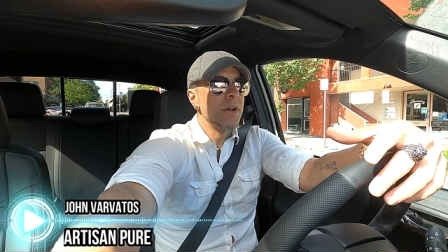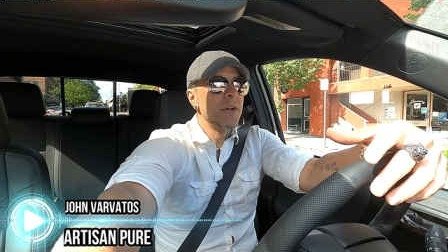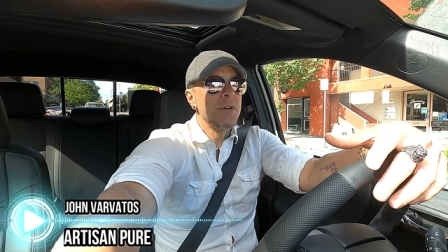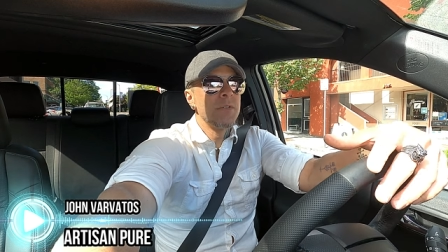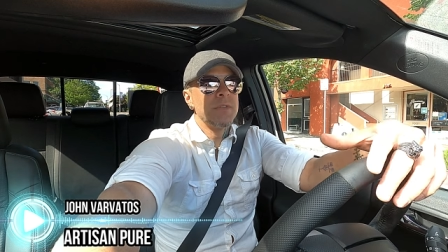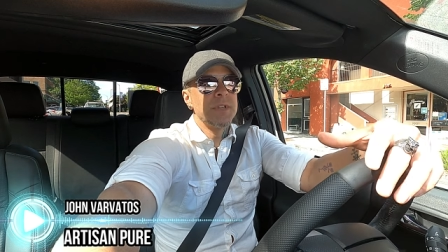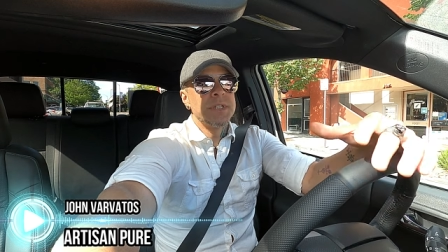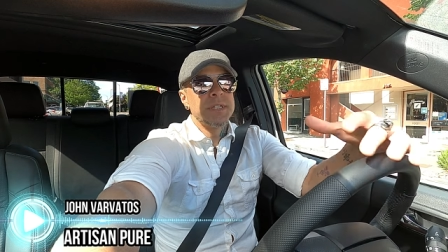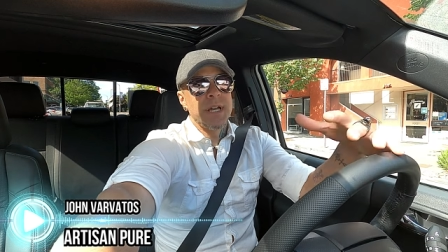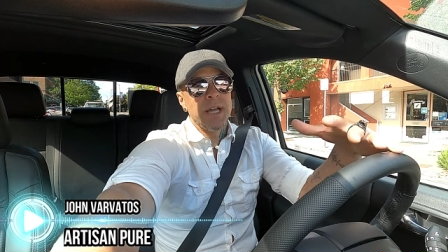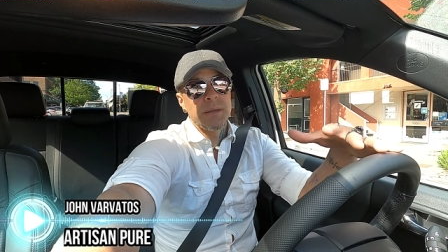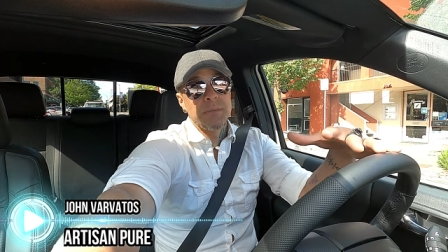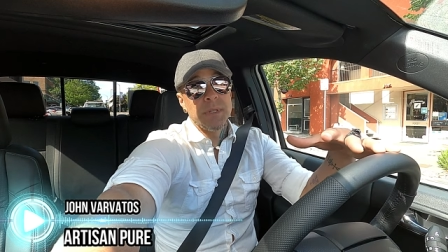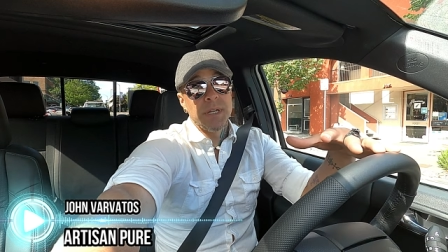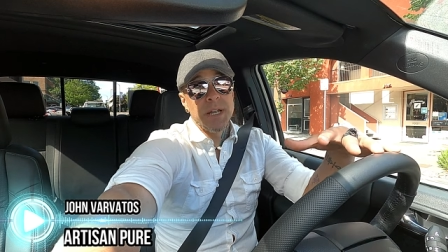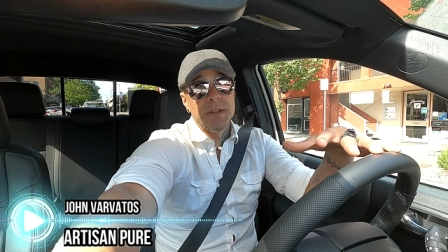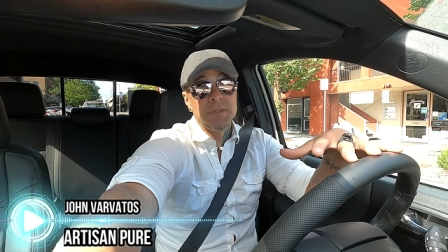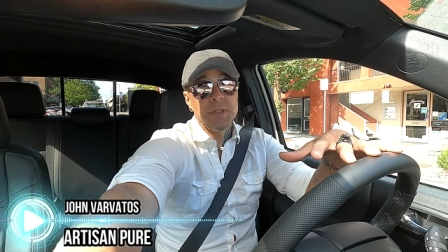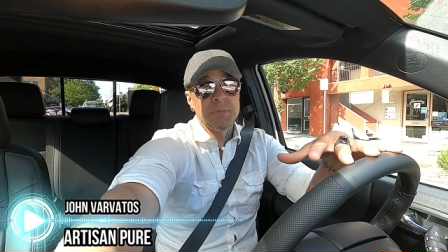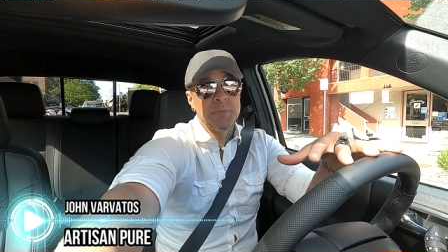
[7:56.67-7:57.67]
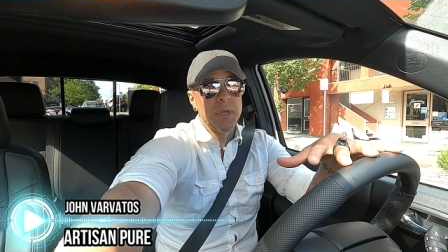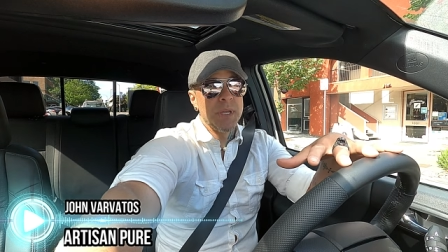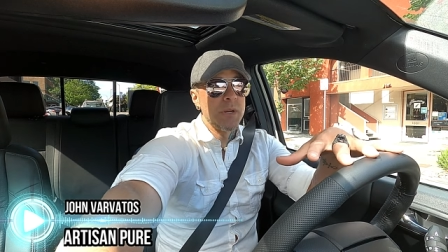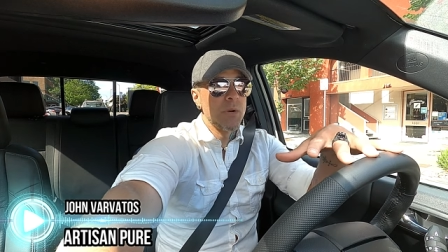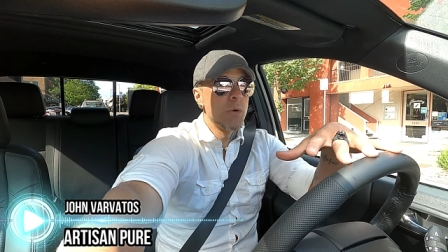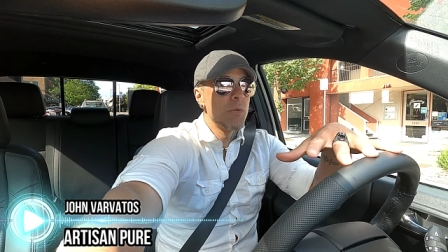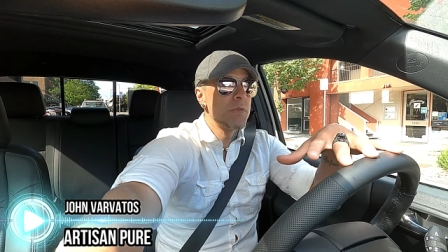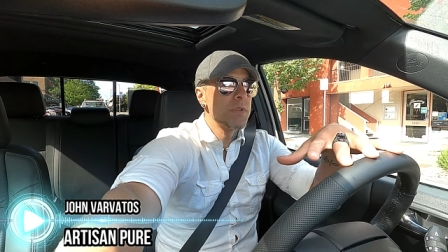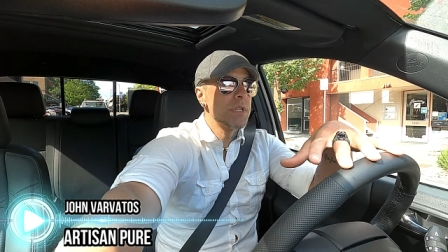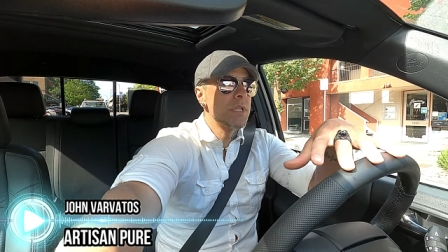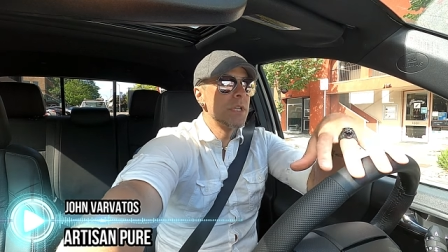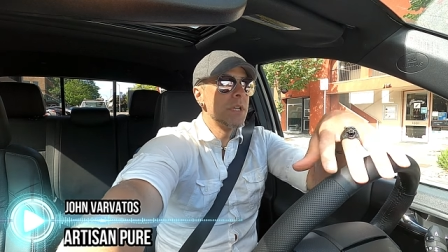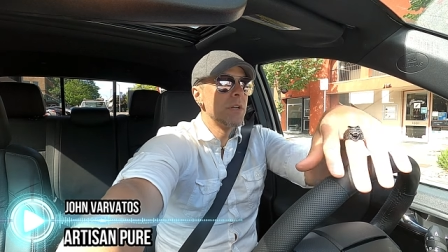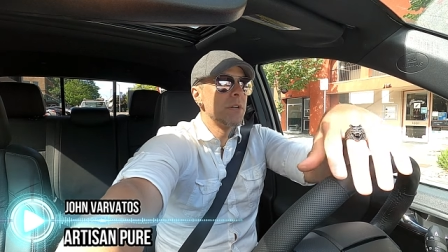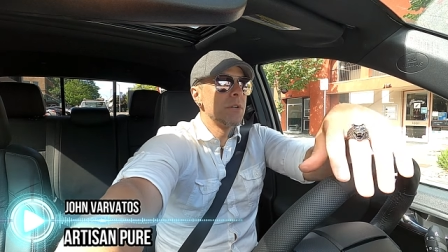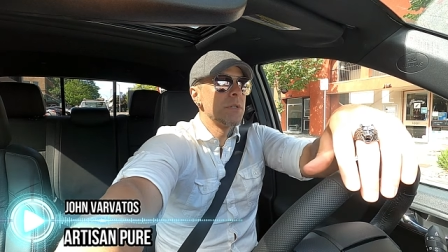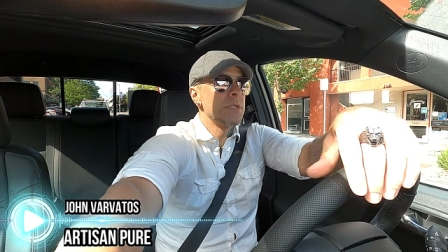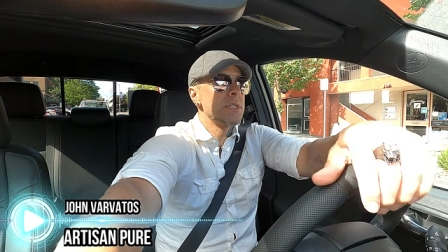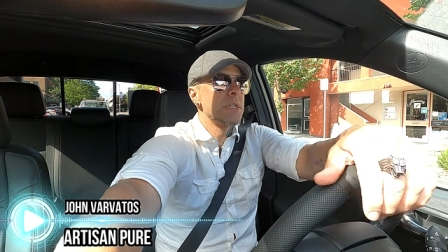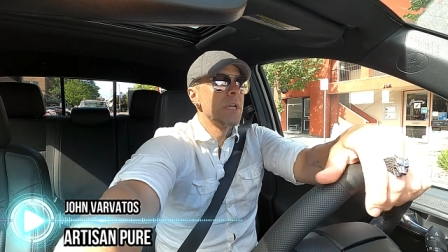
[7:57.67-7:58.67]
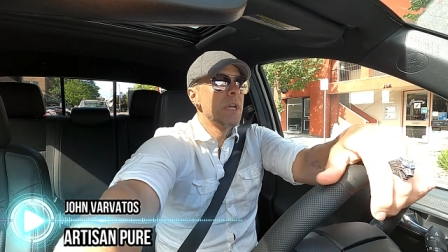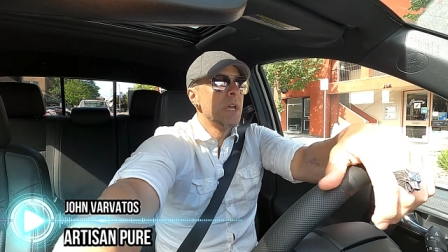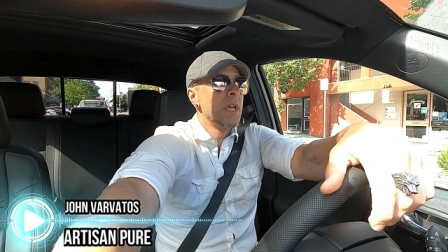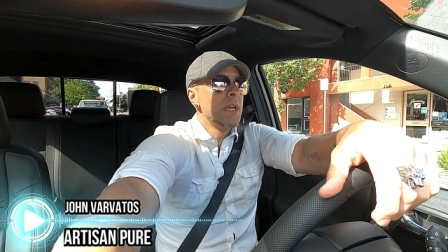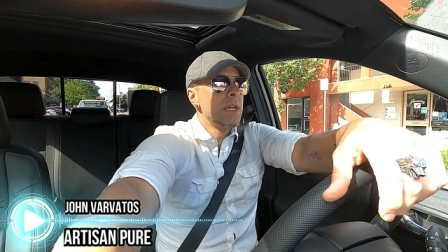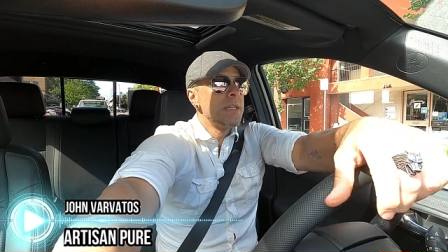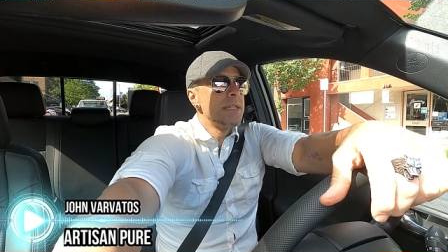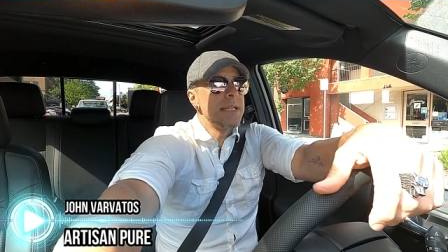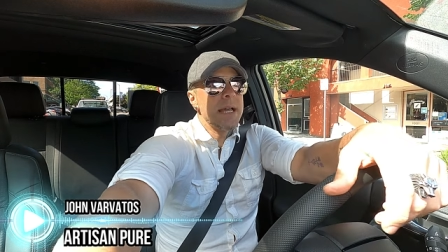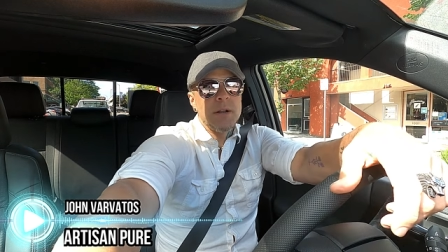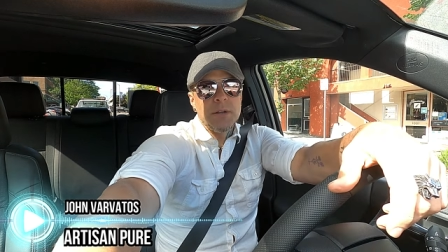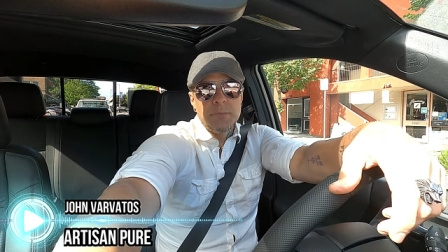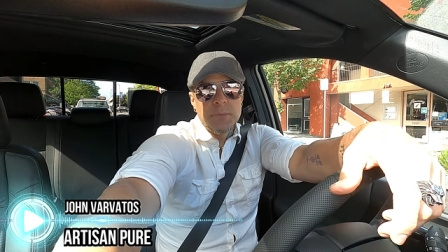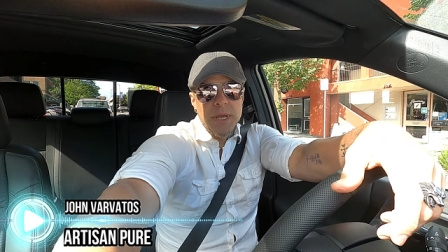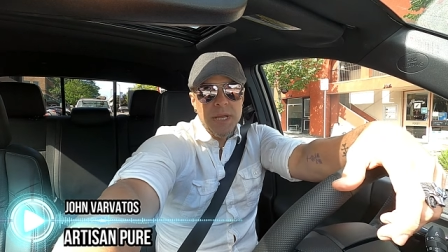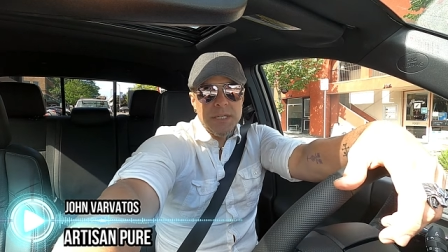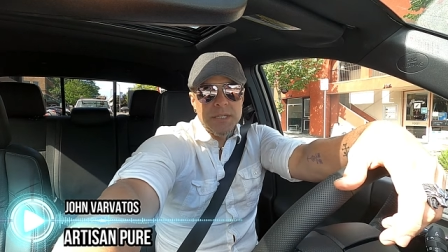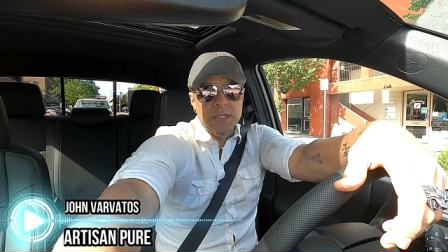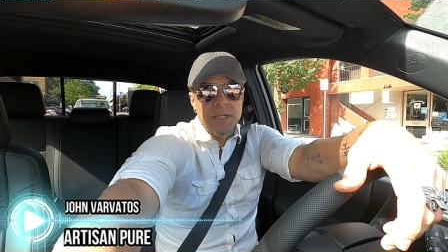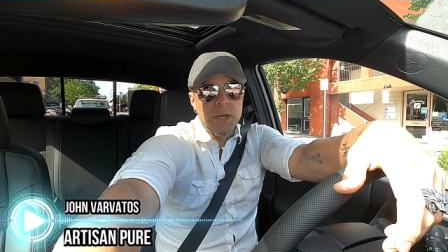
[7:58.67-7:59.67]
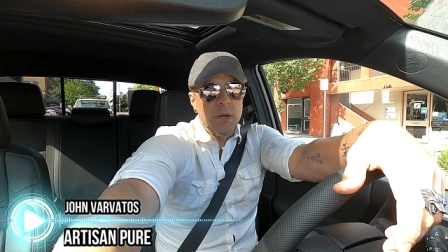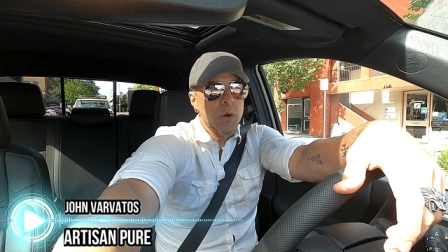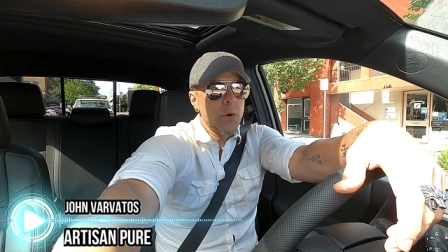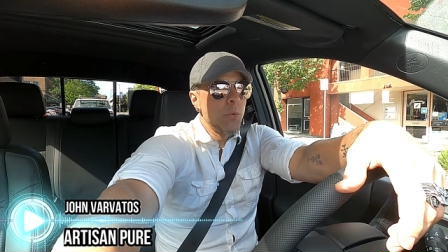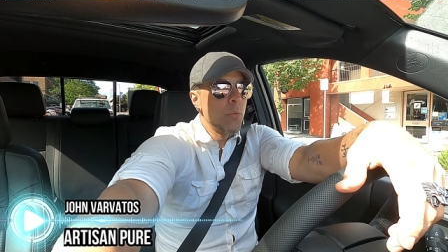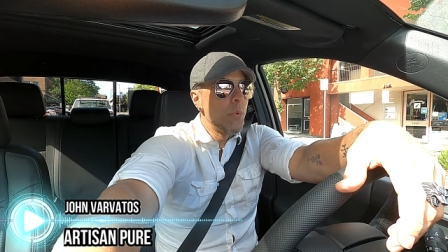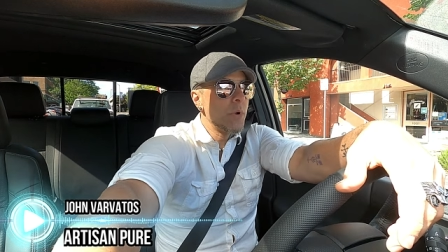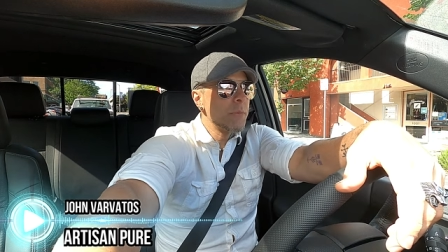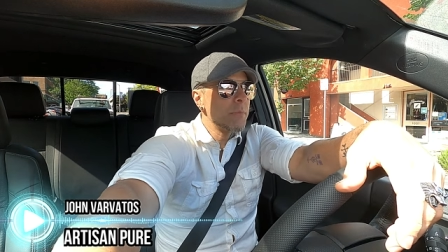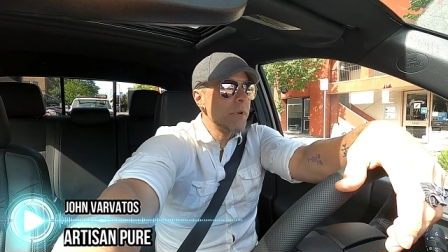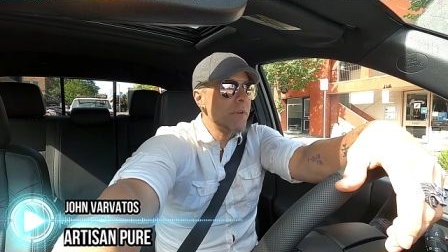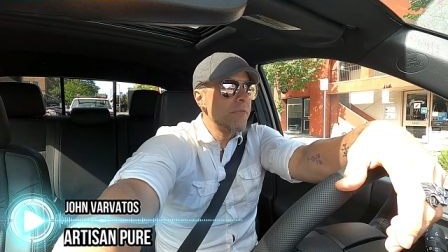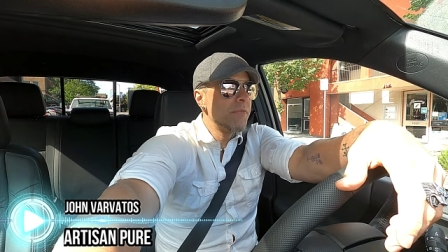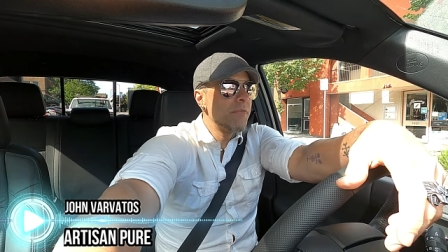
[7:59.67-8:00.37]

of the time that I've spent over the years down in Mexico, one of my